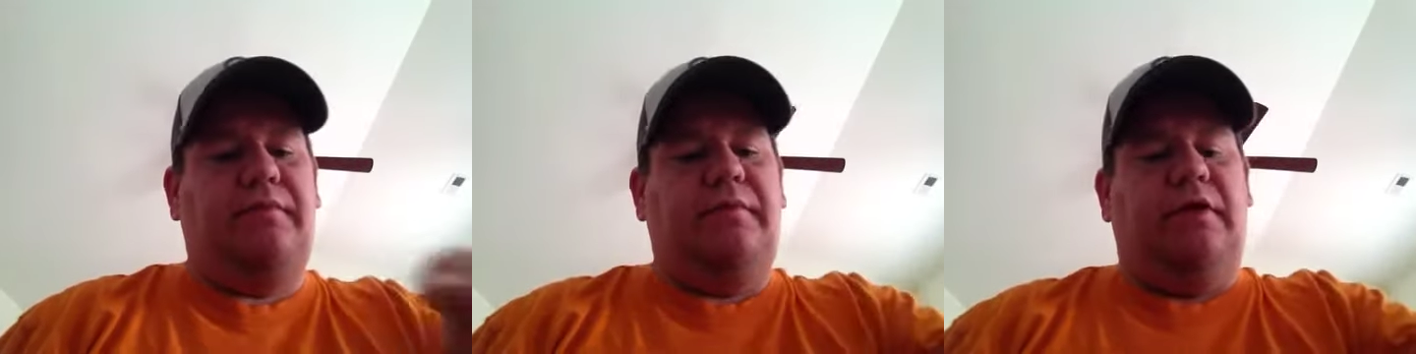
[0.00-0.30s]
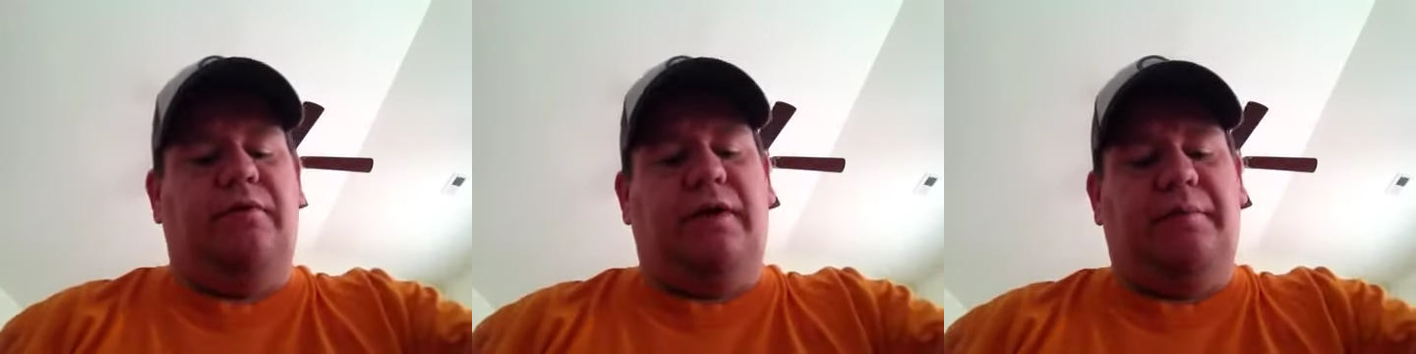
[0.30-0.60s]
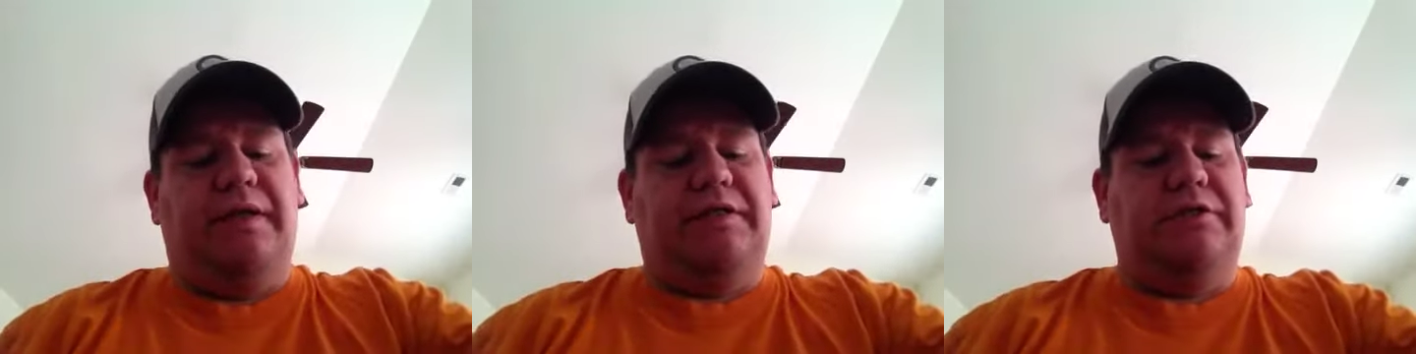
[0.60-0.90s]
I
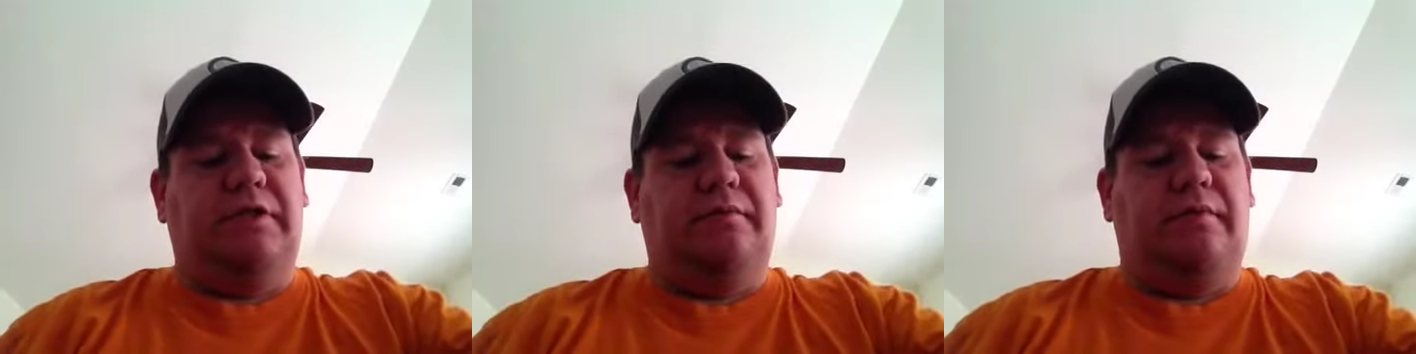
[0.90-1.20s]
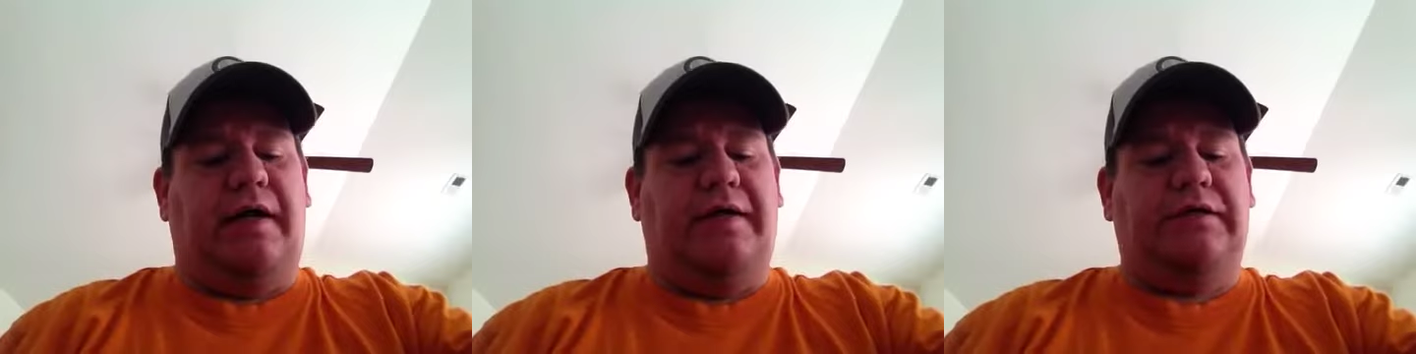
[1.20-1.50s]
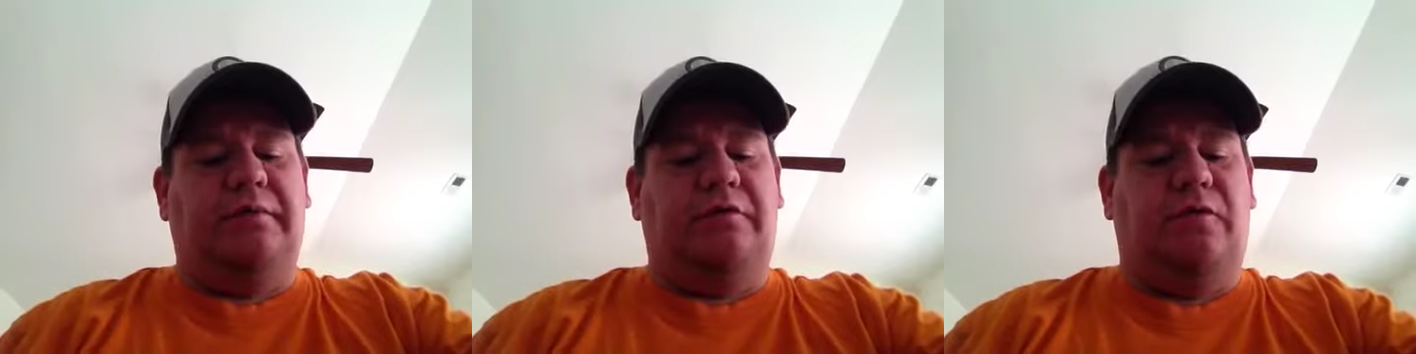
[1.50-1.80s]
messaged him, I
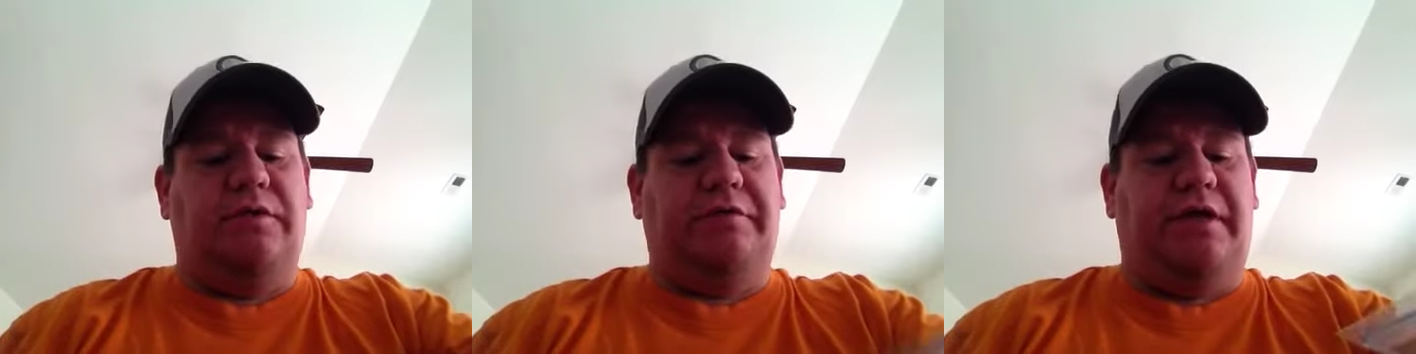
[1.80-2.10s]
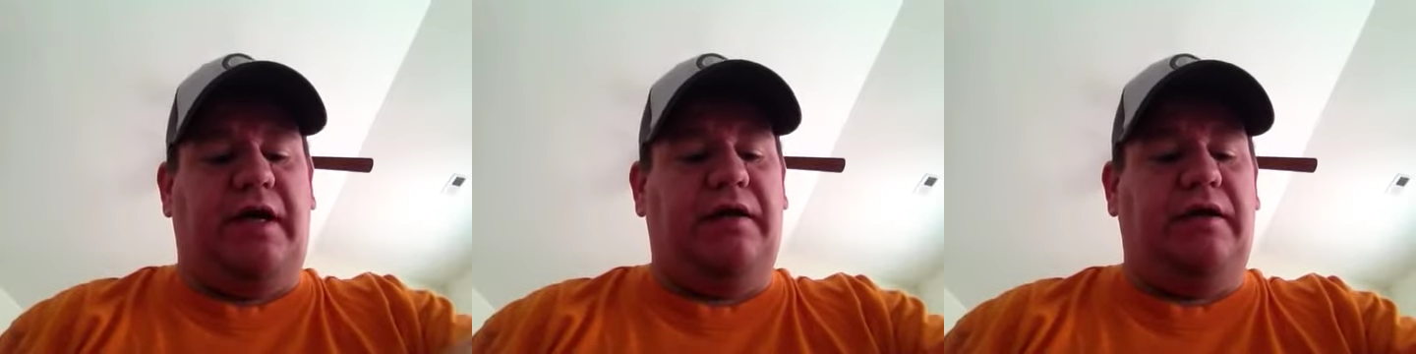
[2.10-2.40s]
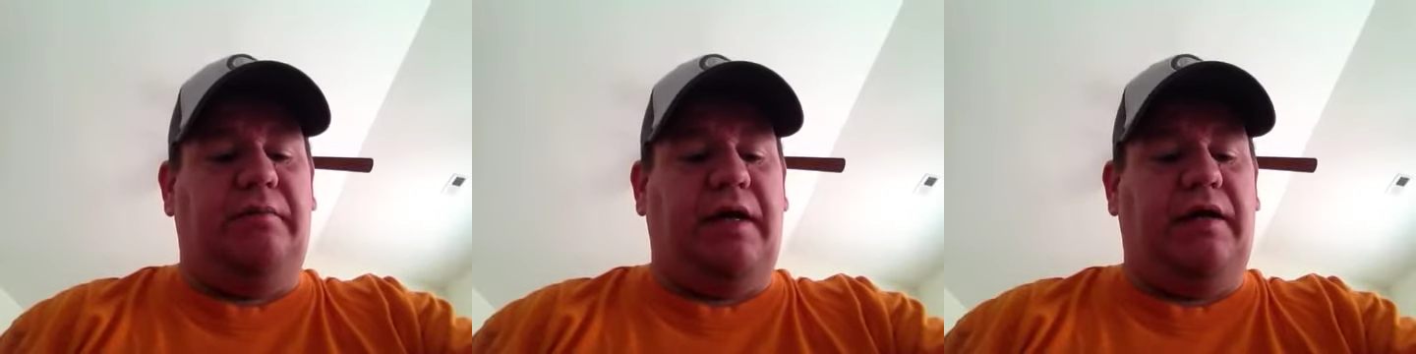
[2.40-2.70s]
asked him, of course, if he had
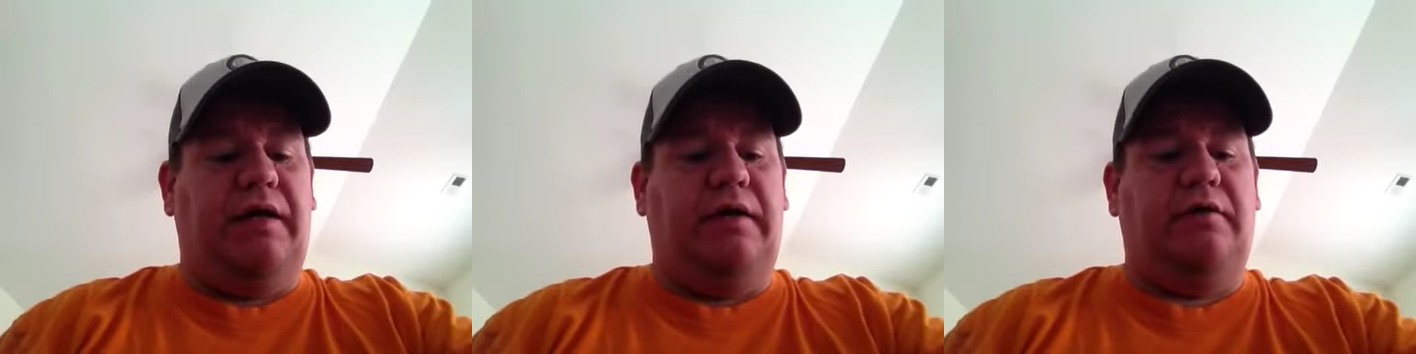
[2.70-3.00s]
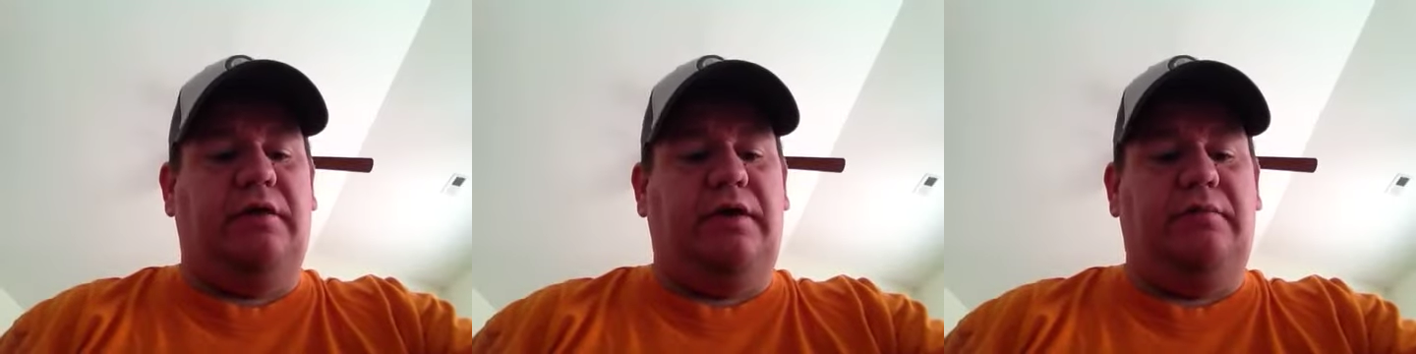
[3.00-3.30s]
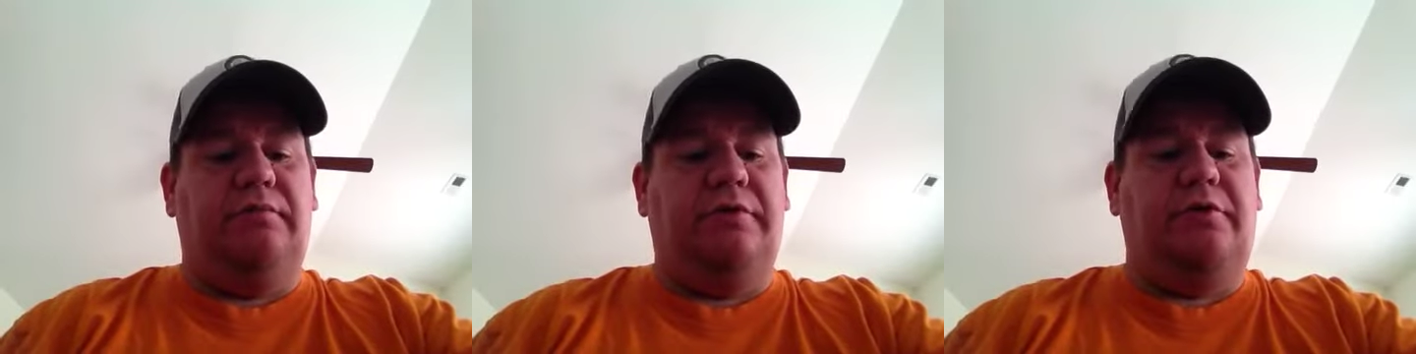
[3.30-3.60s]
any Manning or any
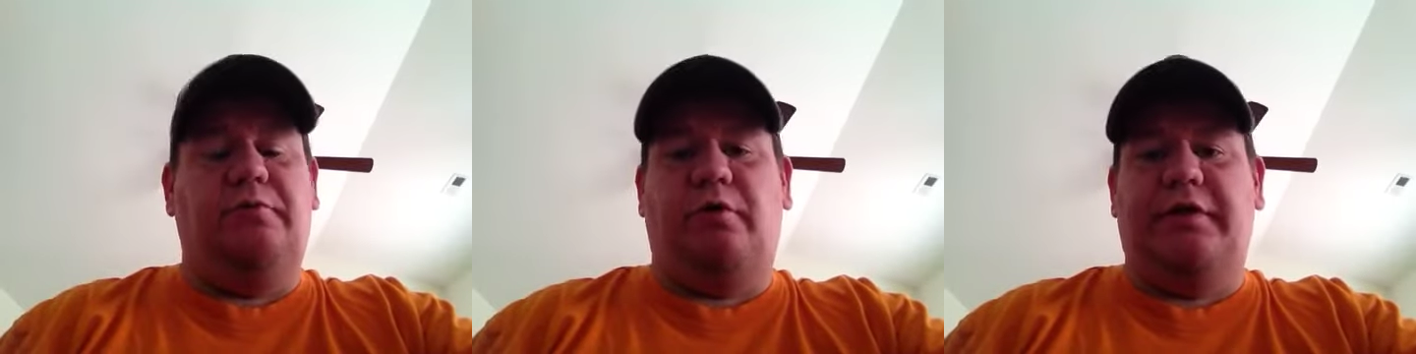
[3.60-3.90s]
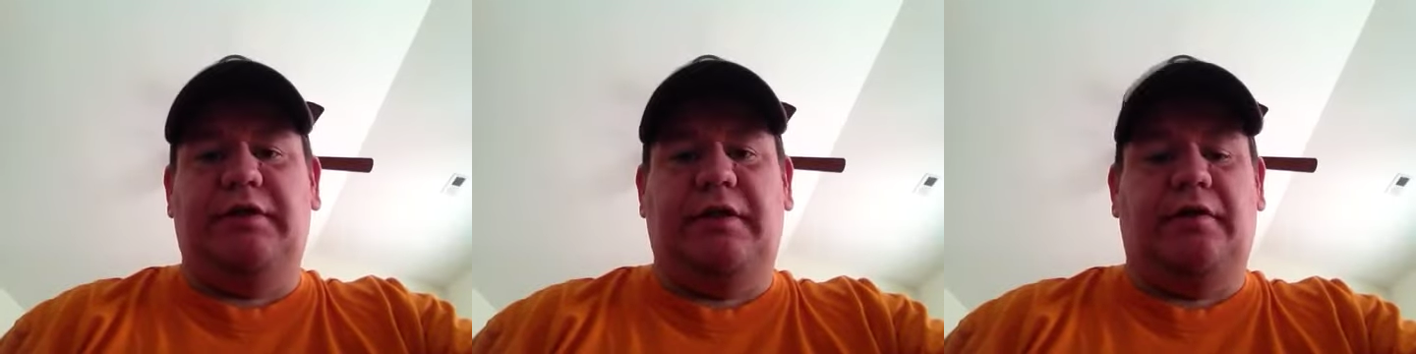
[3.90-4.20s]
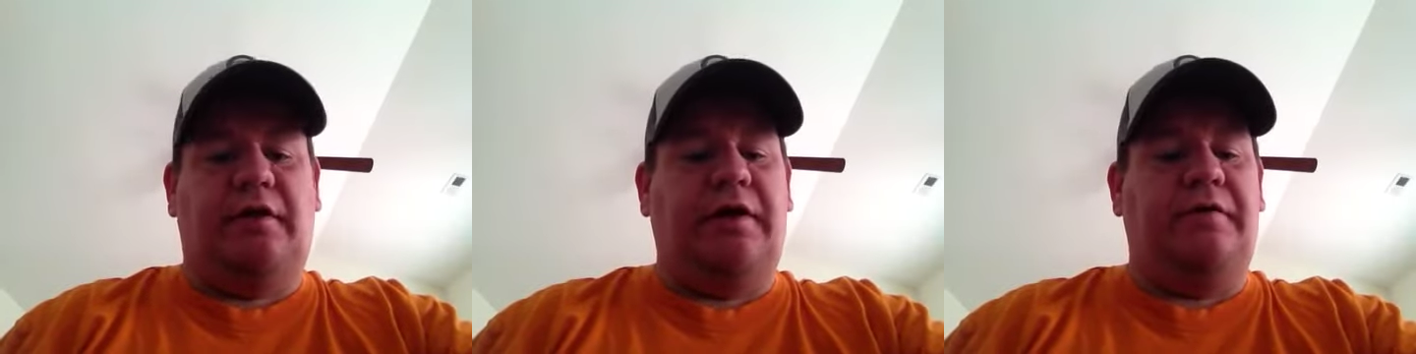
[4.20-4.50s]
Drew Brees laying
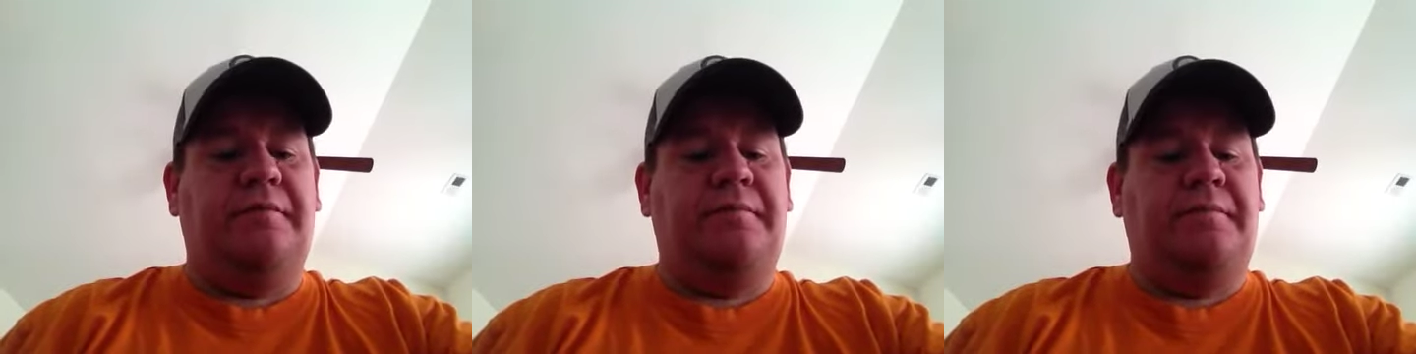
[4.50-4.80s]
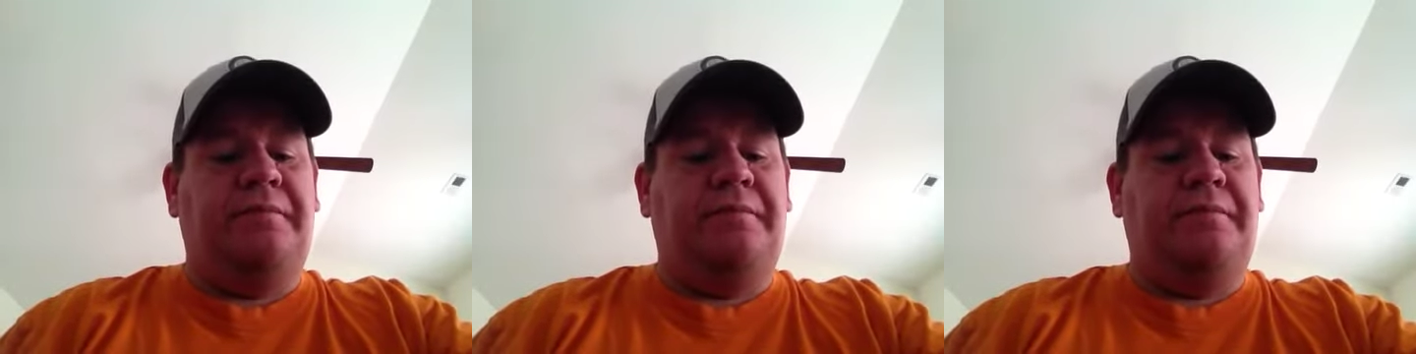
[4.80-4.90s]
around.